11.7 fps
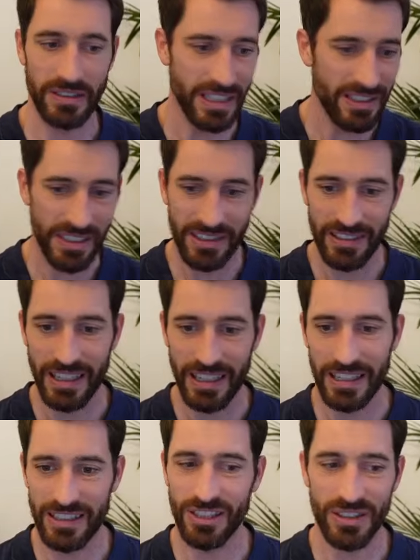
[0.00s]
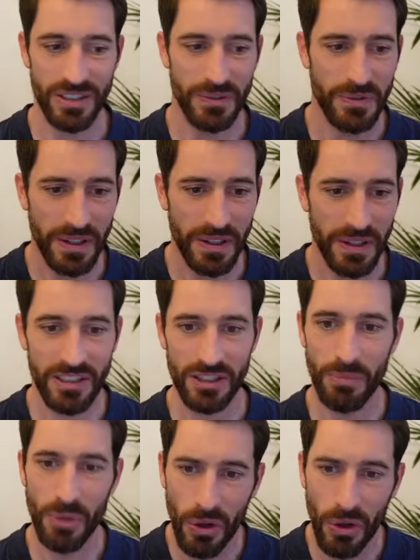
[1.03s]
This Excel is just a very small